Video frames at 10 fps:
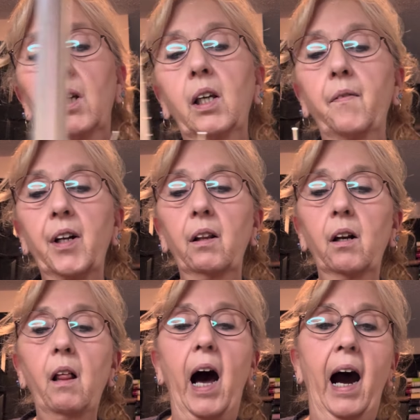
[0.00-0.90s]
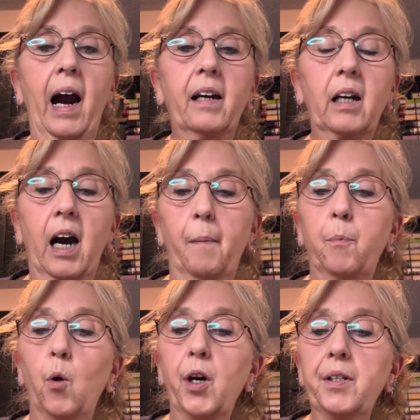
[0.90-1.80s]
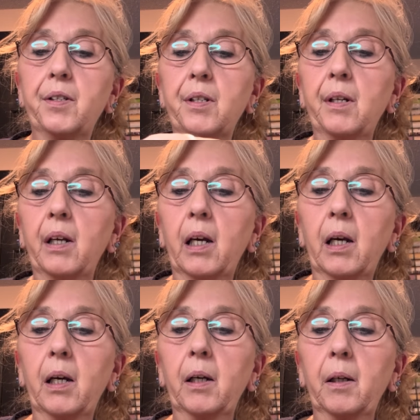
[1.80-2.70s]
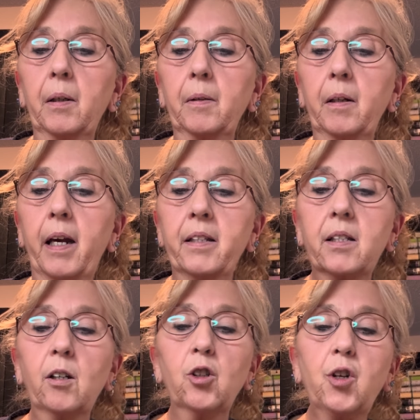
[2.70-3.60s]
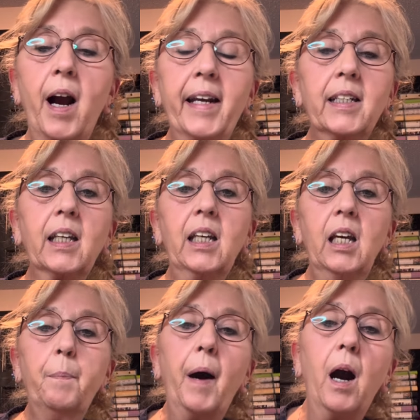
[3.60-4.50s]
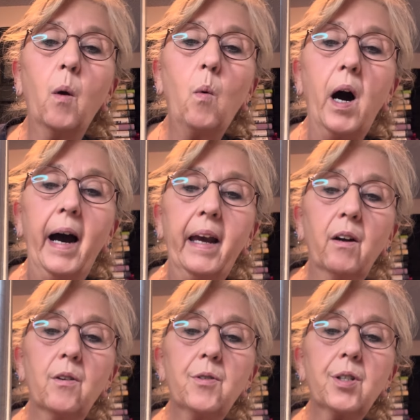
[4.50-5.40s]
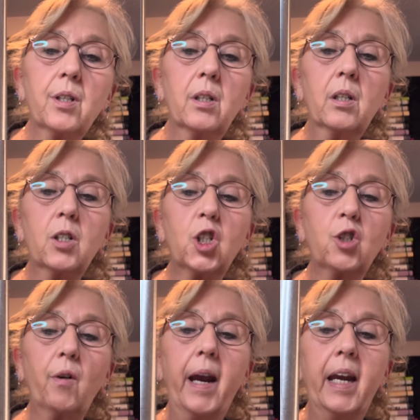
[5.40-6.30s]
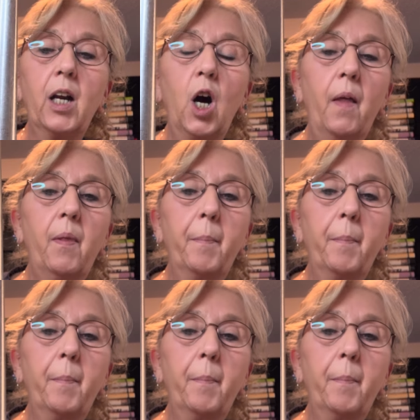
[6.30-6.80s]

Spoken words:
give it a little arc upwards. And still trying to keep our wires straight on the